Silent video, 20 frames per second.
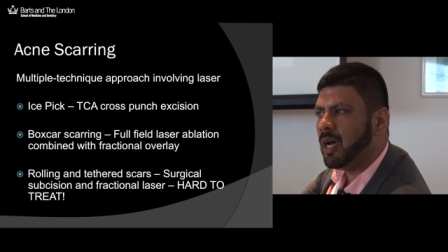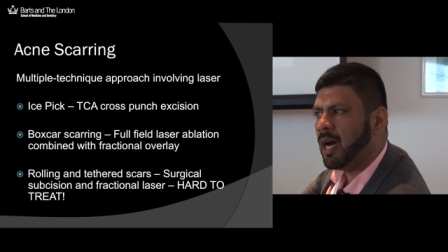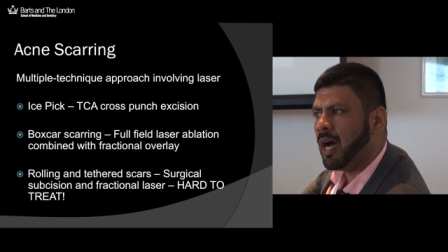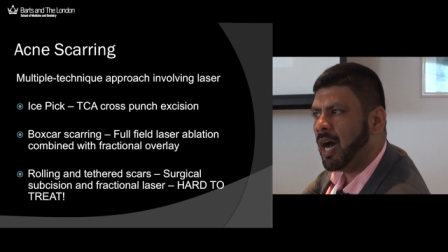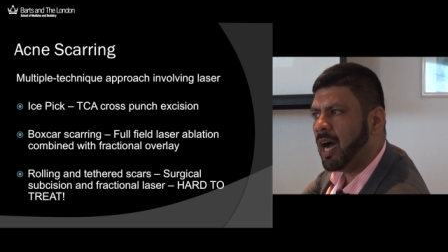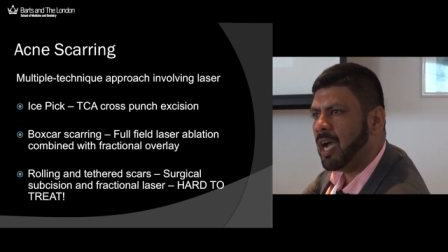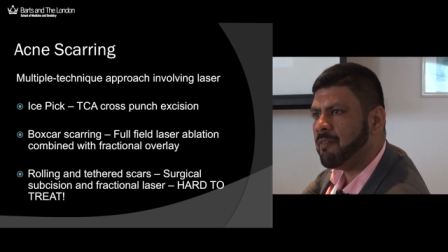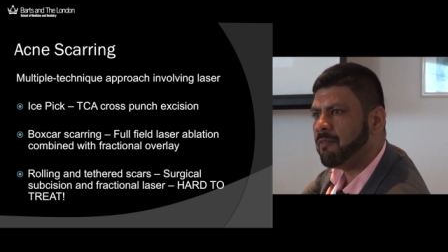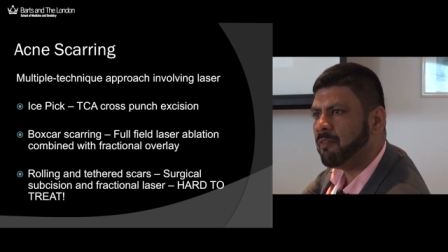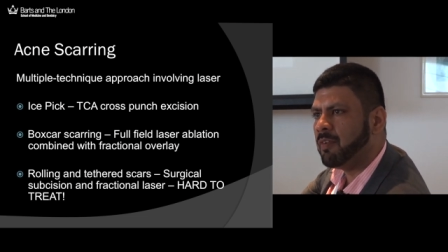a
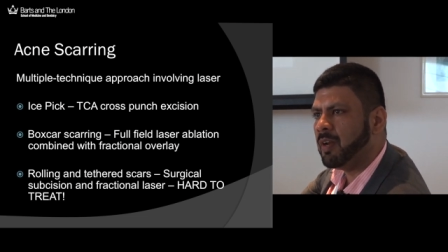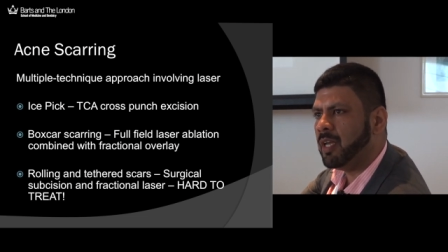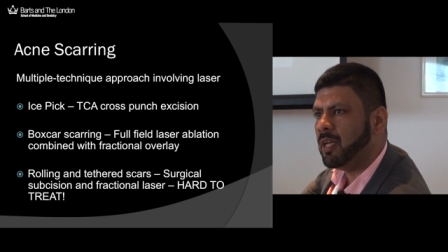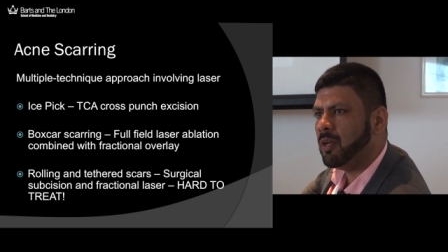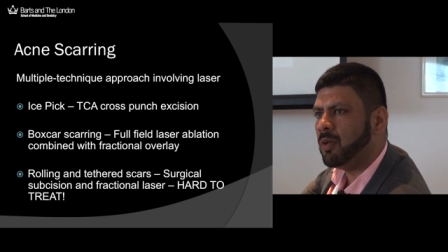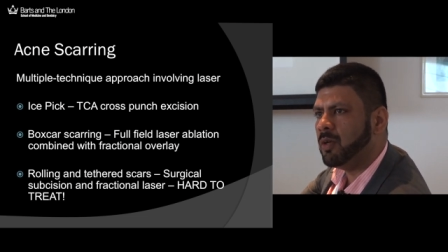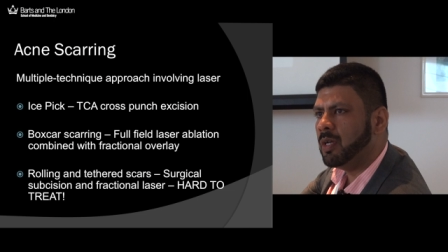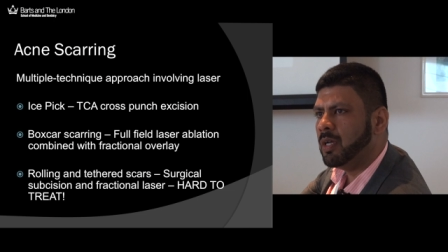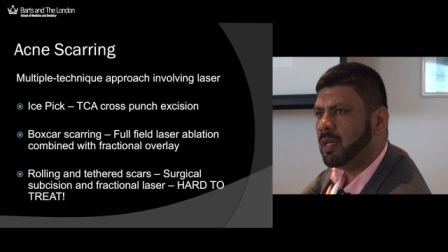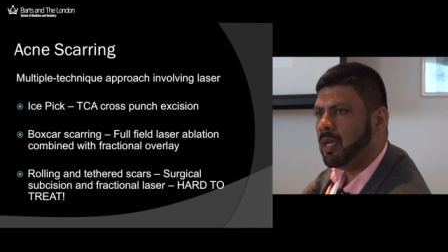high
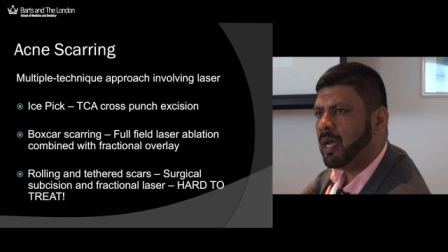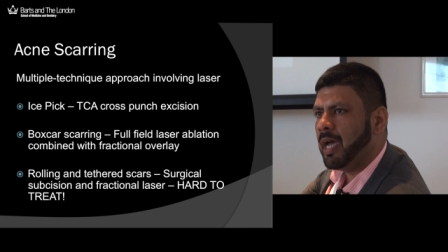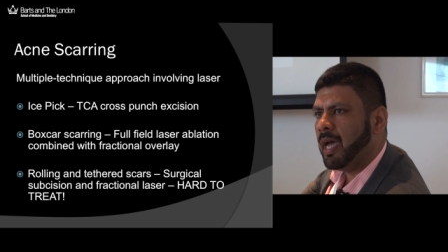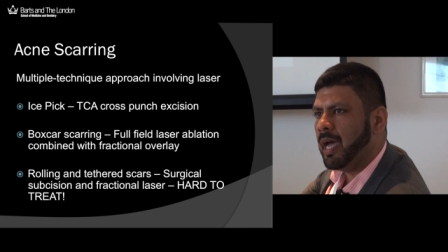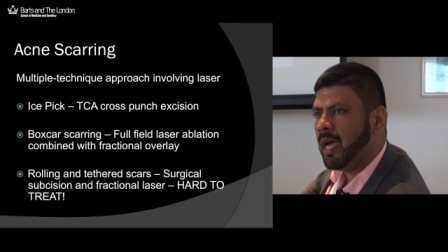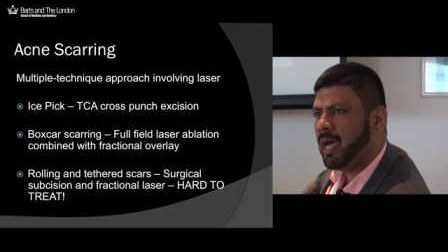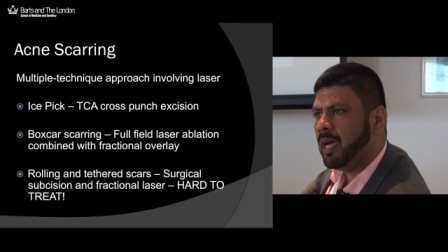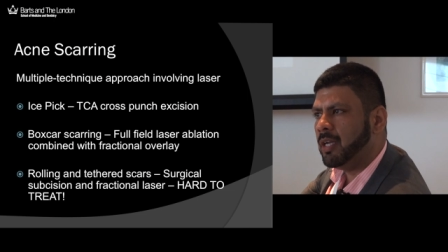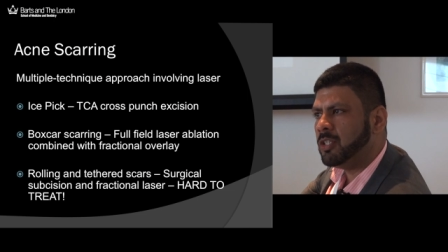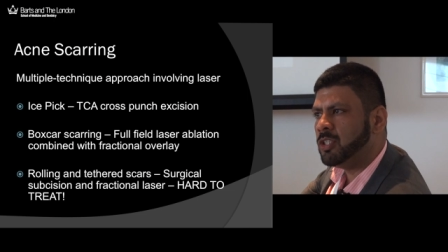flow
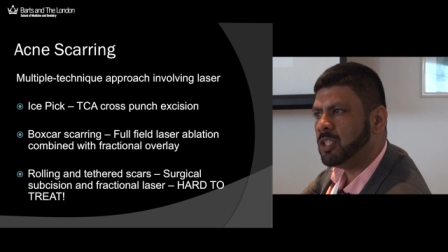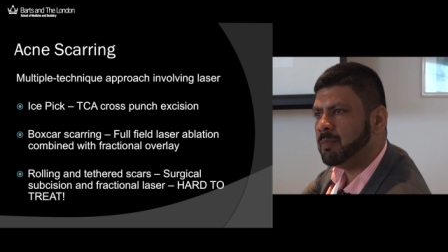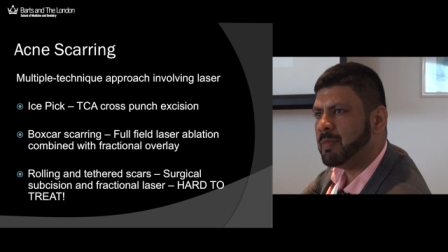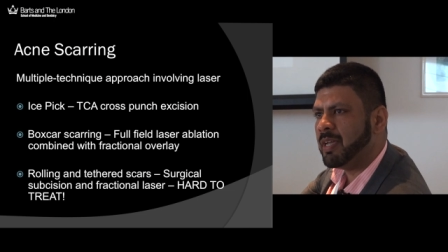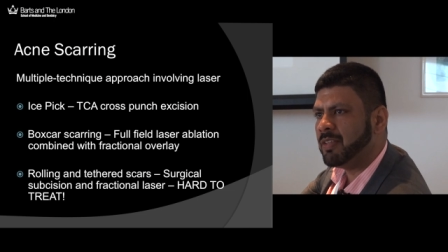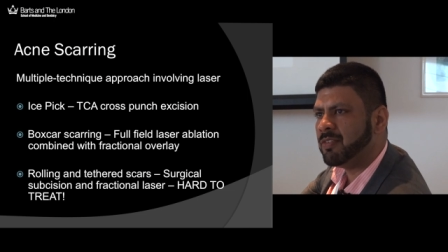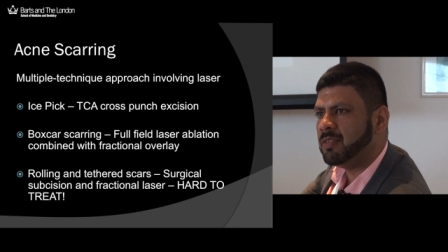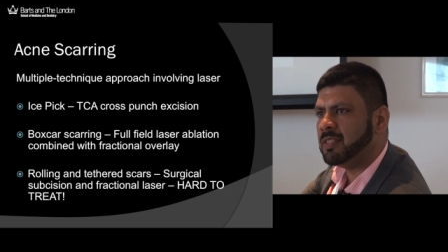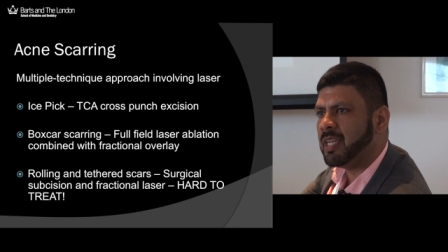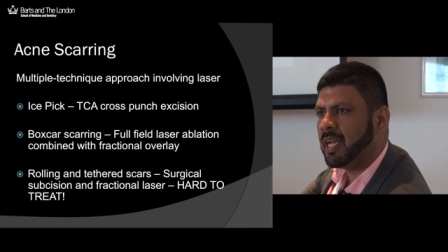uh,
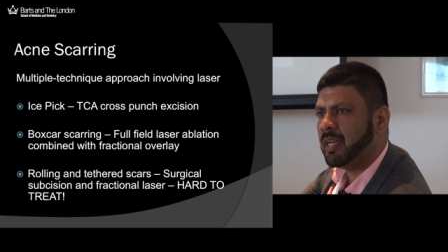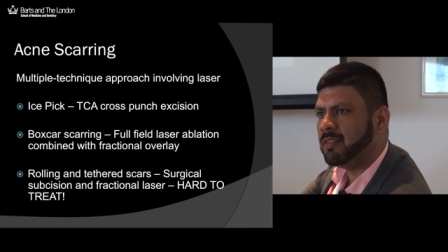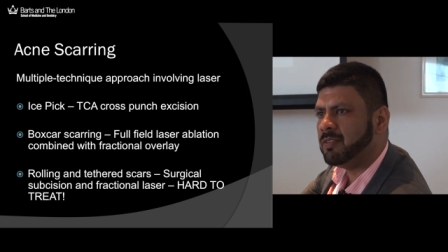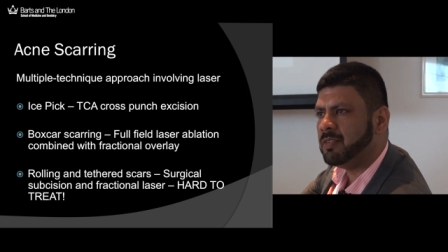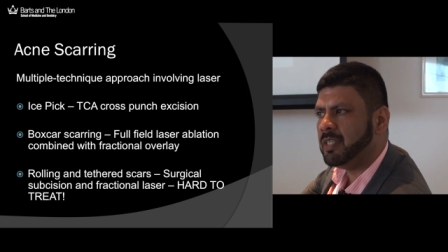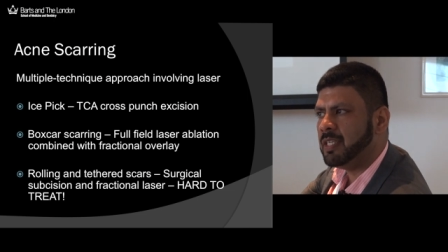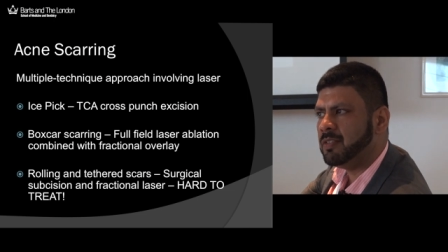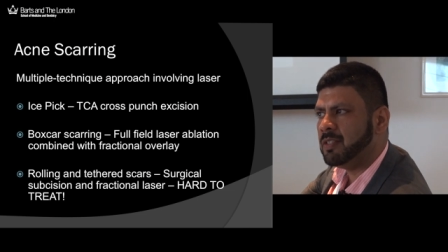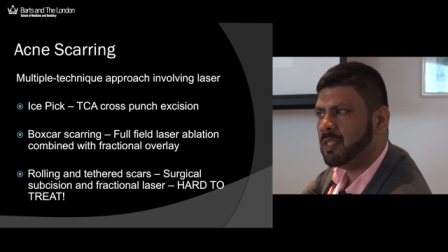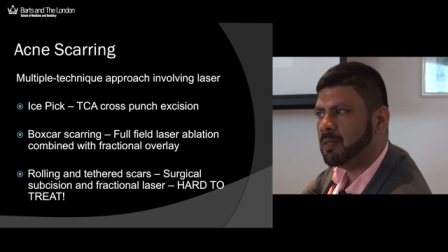tumescent
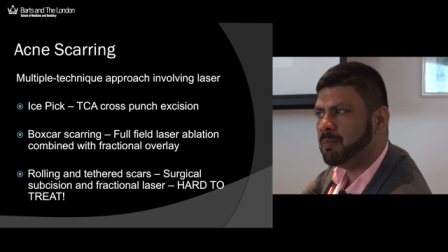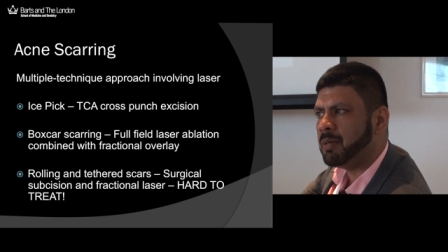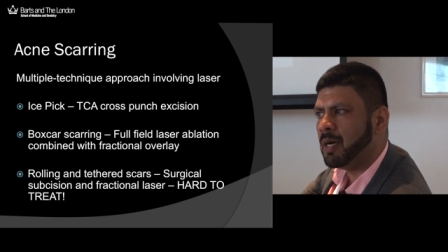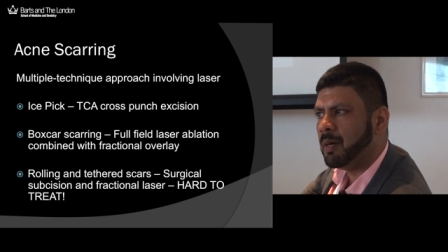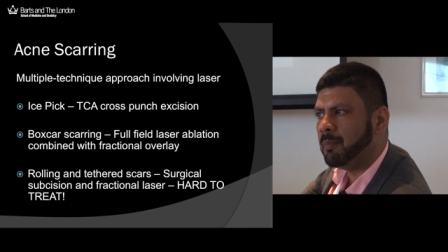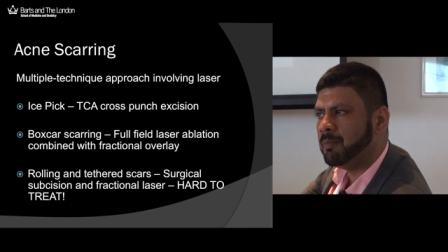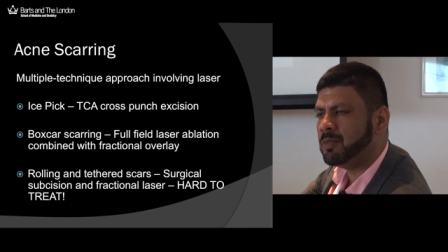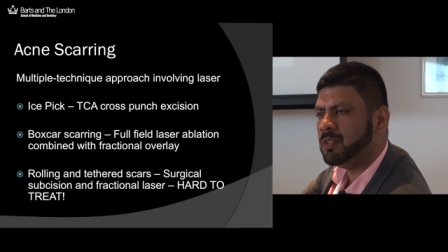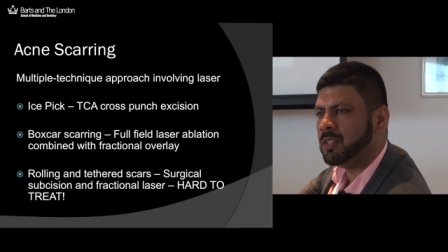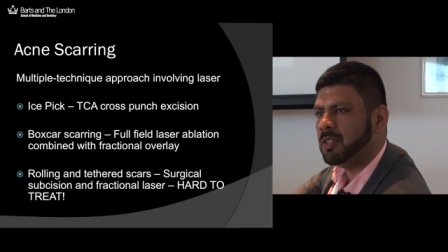anesthesia
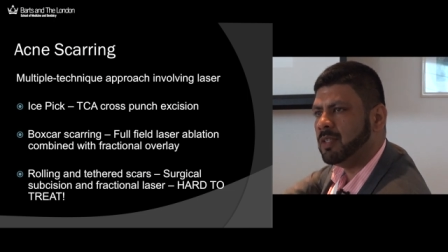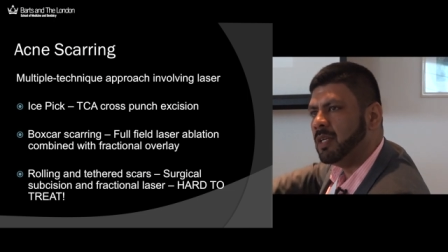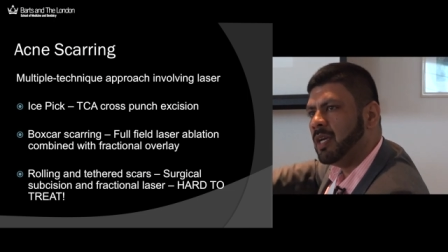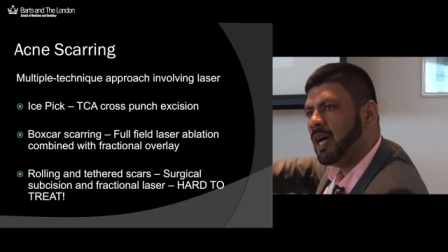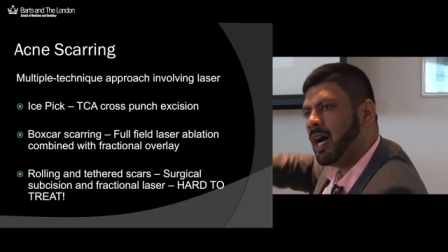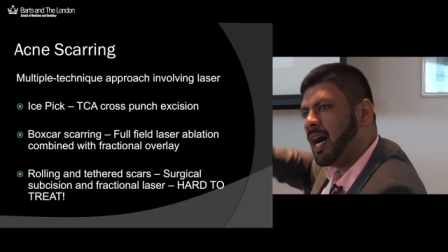pump to